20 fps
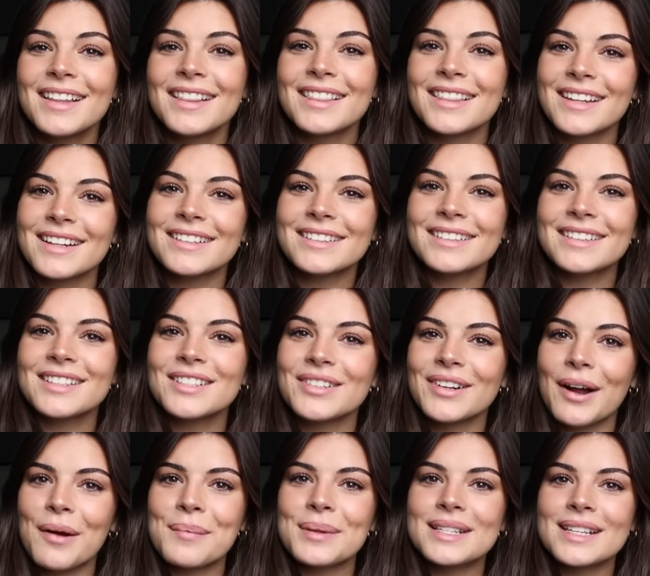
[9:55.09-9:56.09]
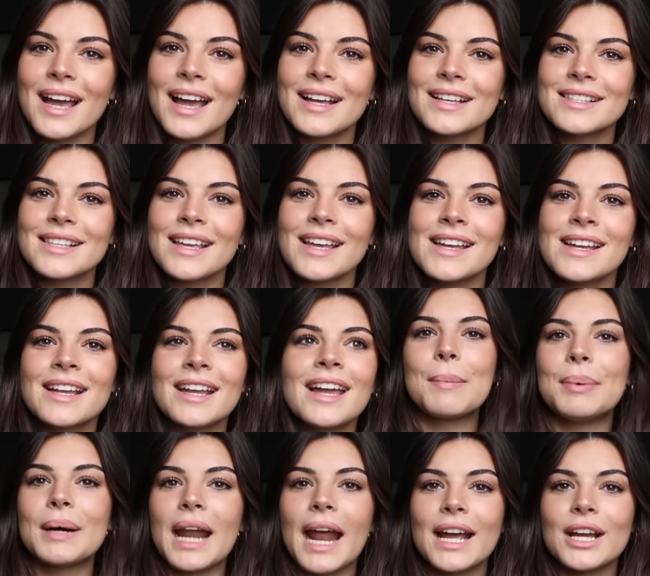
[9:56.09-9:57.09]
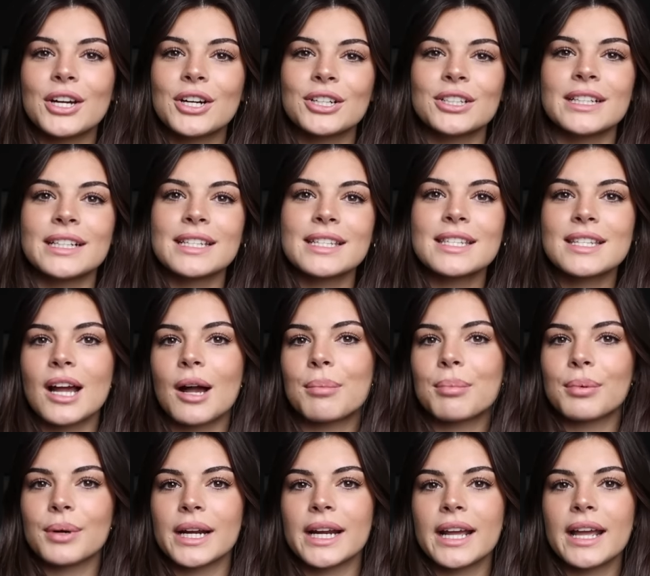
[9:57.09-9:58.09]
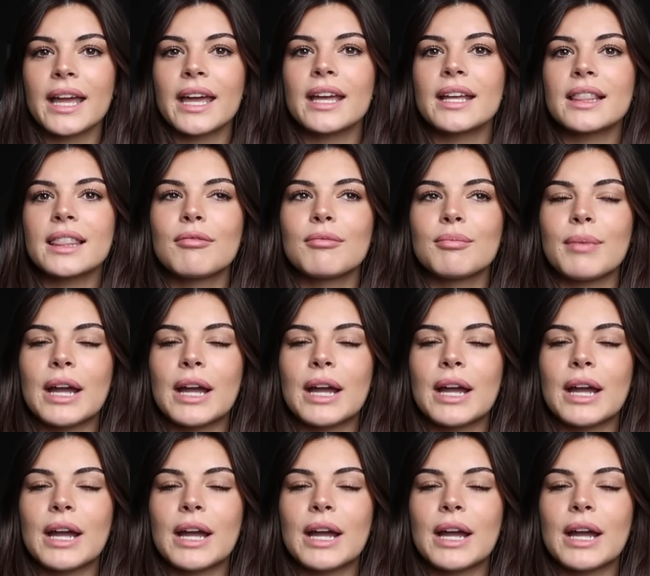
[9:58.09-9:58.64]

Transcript: literally traumatizing, but I couldn't stop reading it.